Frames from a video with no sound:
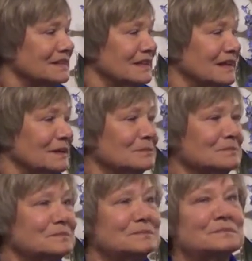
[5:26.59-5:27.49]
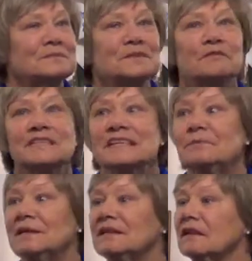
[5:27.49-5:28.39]
the
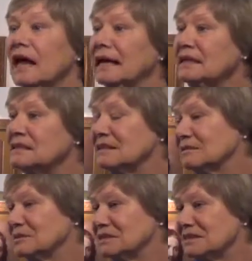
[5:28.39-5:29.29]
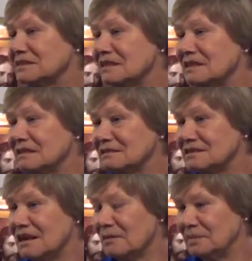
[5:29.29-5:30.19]
redeeming light, which is the
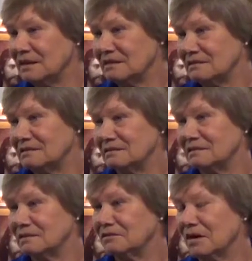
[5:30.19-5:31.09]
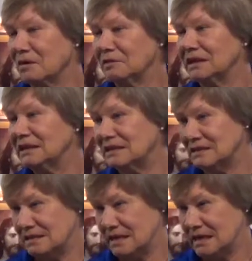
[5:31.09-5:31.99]
topic of our reading
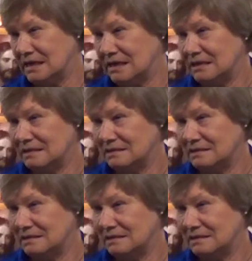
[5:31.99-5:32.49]
today.